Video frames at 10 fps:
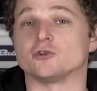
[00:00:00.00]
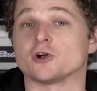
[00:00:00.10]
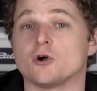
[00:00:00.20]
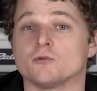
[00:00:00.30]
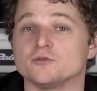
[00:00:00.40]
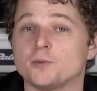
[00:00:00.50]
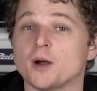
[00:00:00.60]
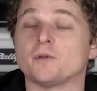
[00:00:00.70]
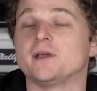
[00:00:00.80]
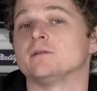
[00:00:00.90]
sure your car runs
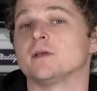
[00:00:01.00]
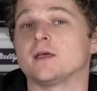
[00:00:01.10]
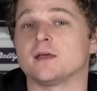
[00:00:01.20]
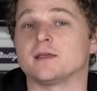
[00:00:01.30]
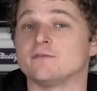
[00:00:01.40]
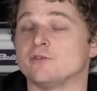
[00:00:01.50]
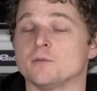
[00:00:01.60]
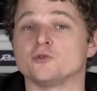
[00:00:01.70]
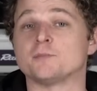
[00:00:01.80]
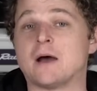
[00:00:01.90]
properly and gives you
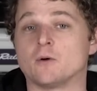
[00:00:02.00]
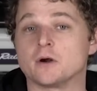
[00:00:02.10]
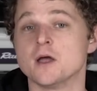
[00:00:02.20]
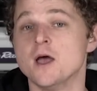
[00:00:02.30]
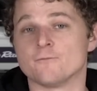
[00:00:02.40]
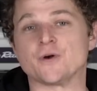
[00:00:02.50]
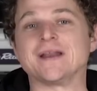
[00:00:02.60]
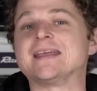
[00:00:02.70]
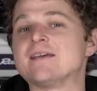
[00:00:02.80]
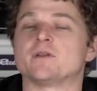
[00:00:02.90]
the most power for
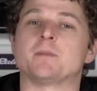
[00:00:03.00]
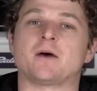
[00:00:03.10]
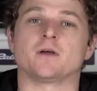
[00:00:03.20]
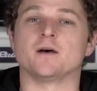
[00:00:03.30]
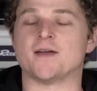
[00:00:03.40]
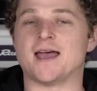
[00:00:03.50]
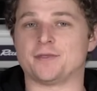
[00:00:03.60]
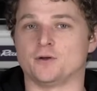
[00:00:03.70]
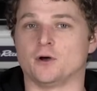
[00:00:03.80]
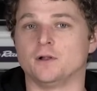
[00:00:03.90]
any given amount of
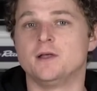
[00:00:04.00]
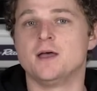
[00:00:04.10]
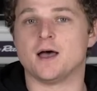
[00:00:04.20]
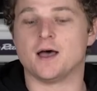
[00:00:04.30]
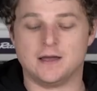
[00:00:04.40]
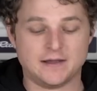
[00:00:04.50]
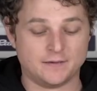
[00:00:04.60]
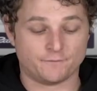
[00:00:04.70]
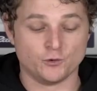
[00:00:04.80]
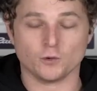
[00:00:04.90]
ethanol
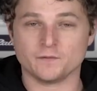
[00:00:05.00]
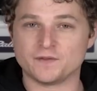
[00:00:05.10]
in the fuel.